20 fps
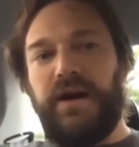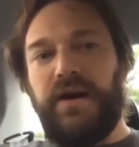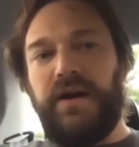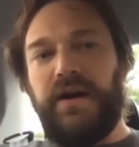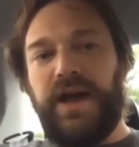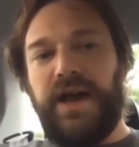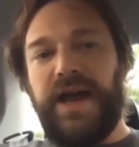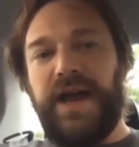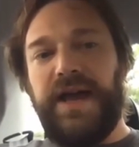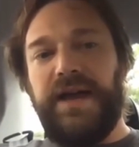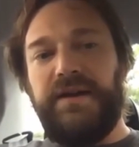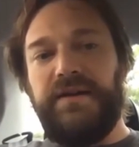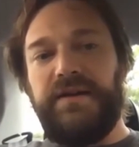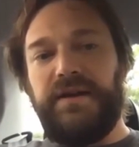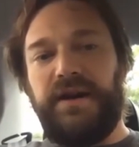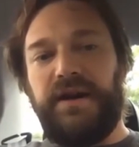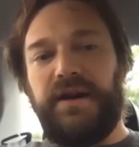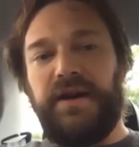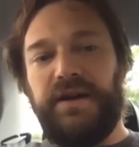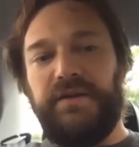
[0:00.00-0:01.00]
and
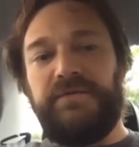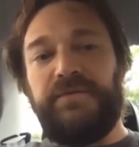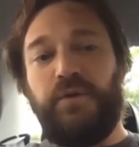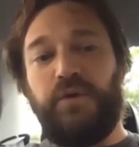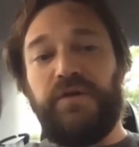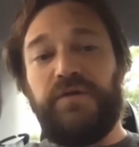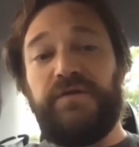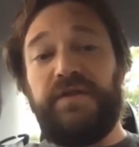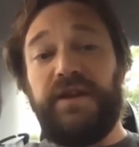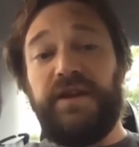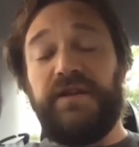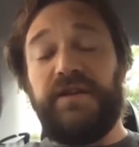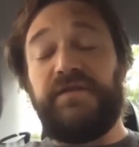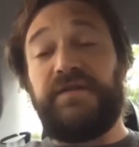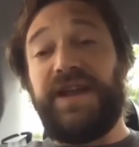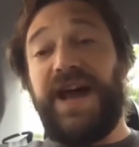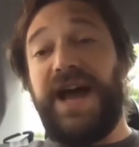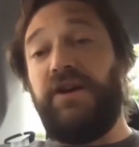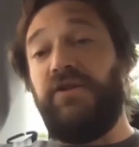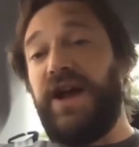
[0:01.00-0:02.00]
enforcing
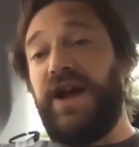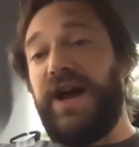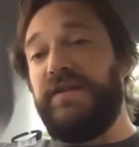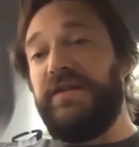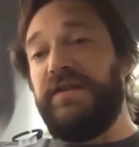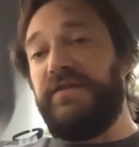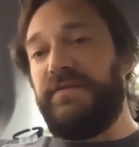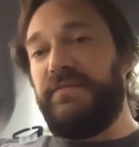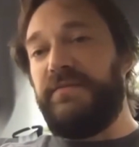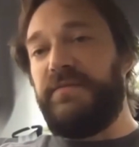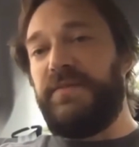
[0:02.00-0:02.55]
style guides.